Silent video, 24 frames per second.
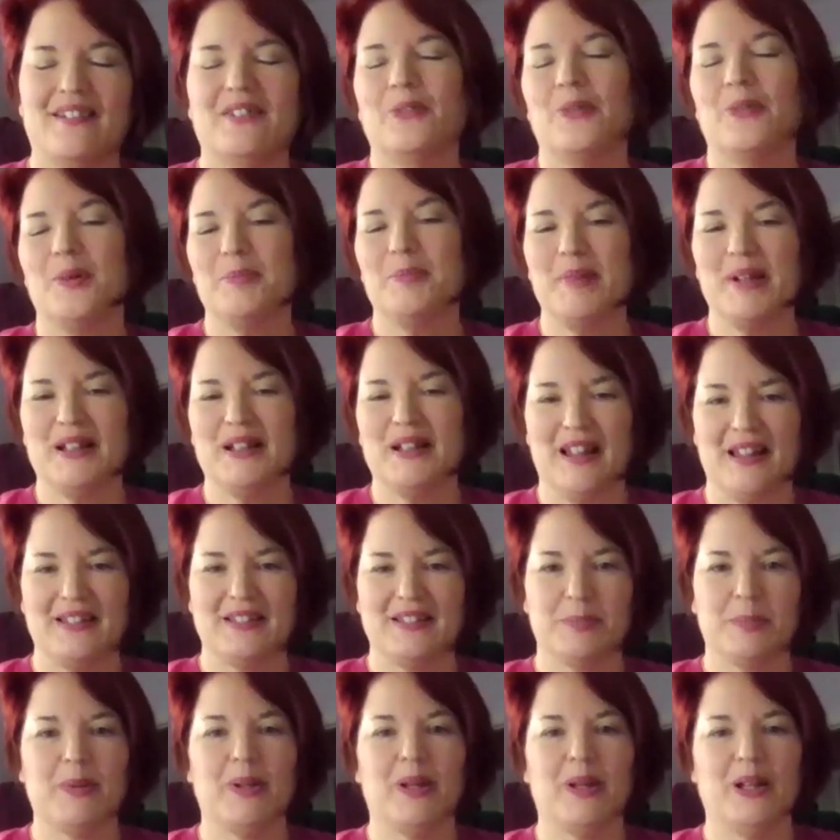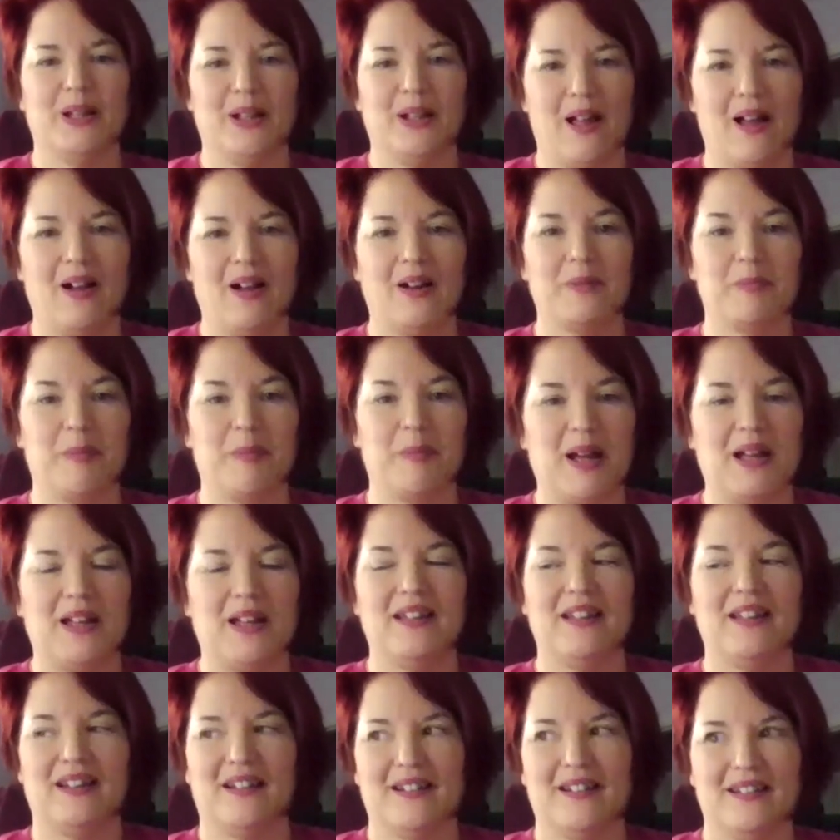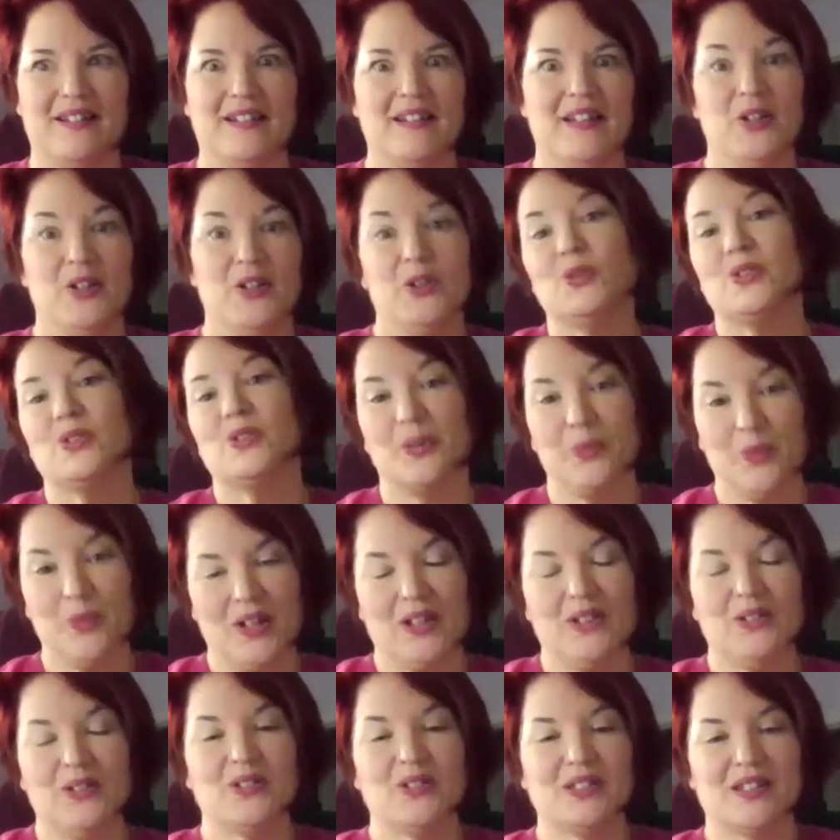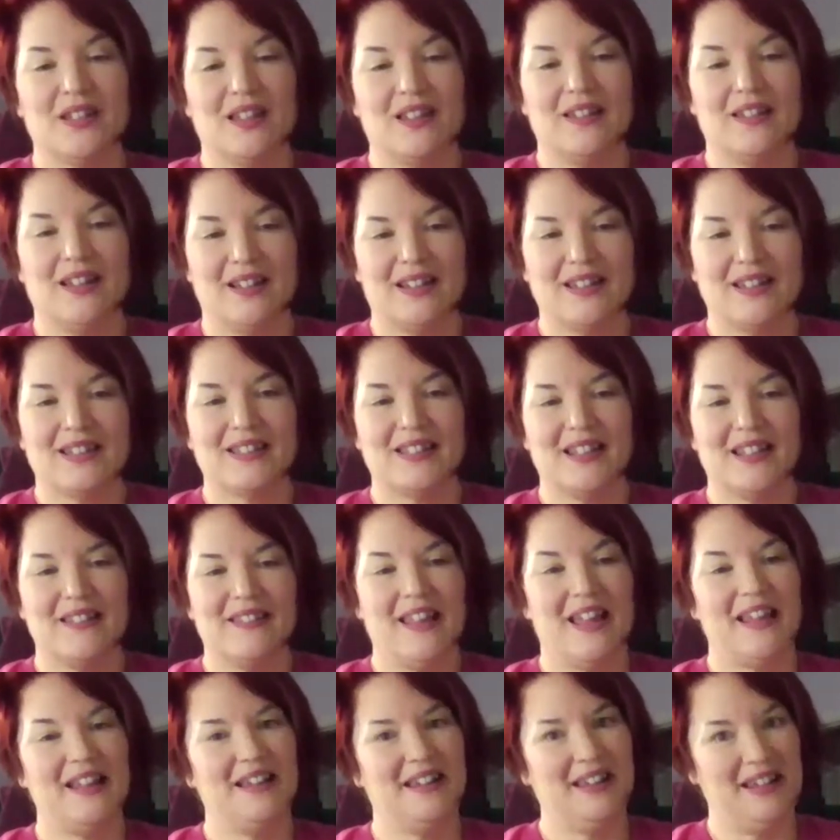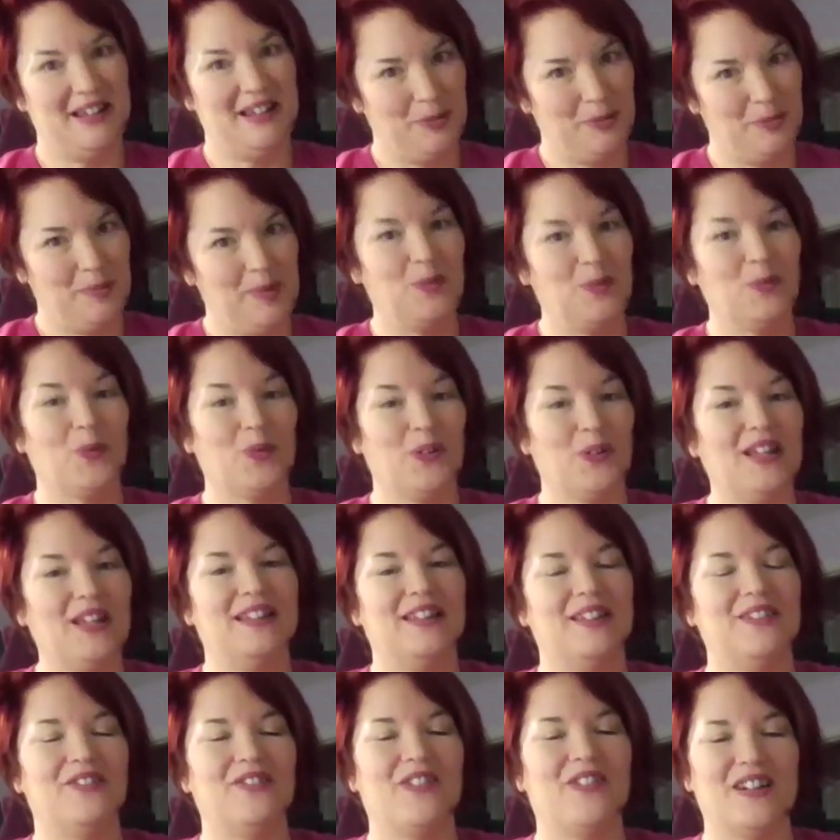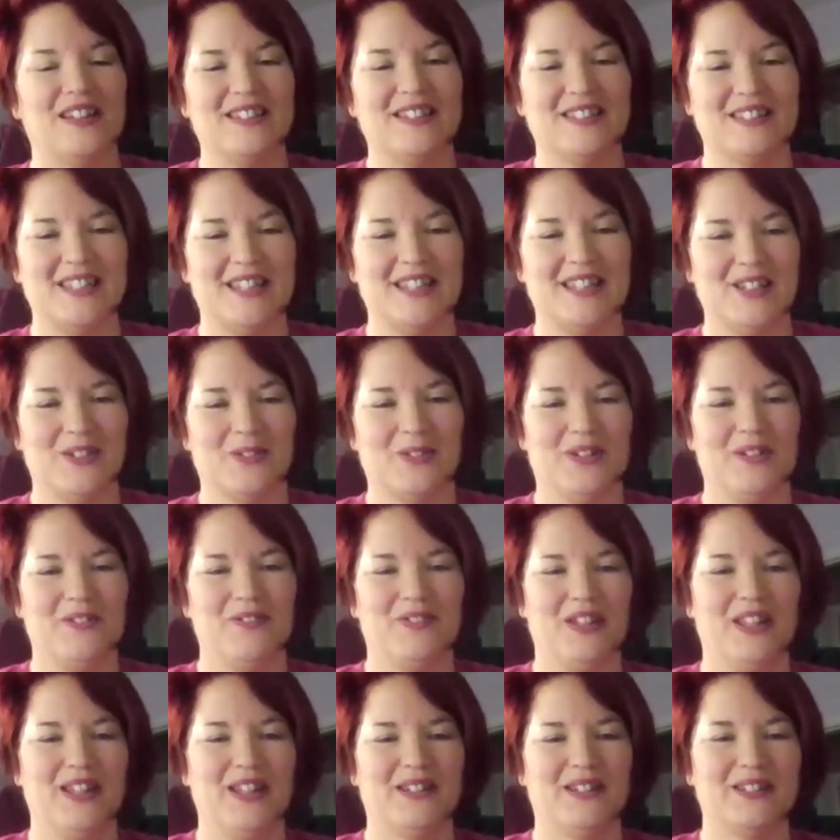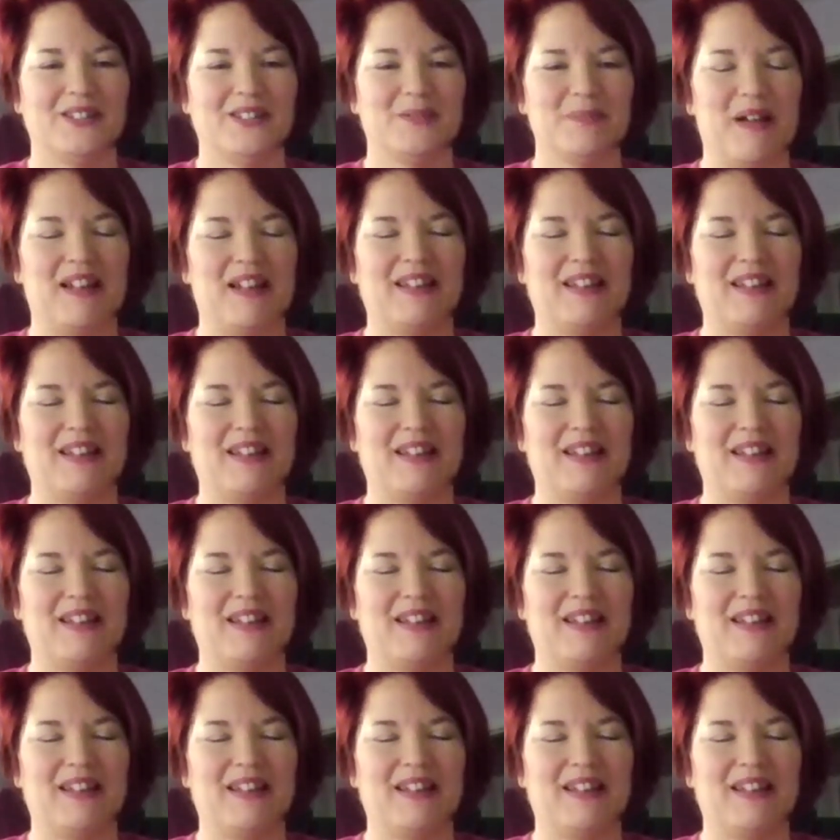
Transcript: We'd be glad to play along by using what you send us. And then it'll be really fun to see the reveals,